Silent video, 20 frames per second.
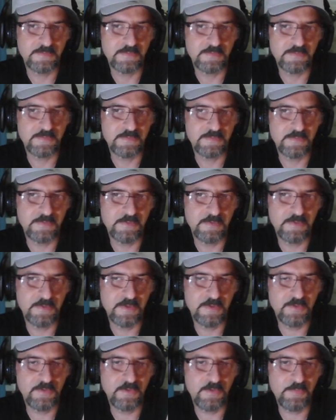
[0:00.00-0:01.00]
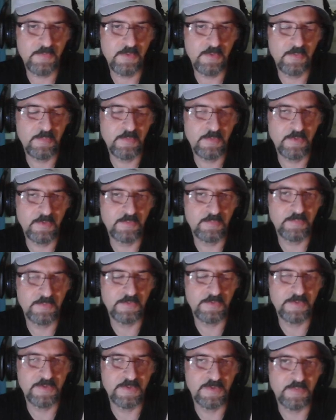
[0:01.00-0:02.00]
Let's hope the opponent
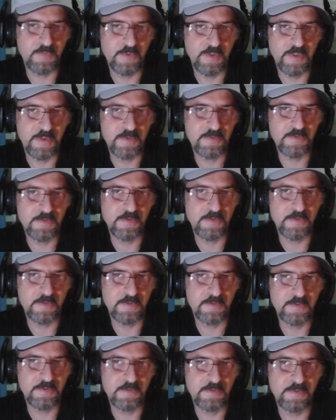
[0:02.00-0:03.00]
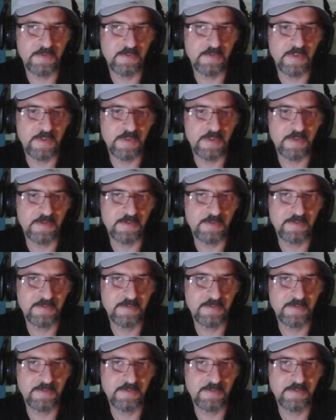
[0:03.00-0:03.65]
pushes me, actually, because, you know, I can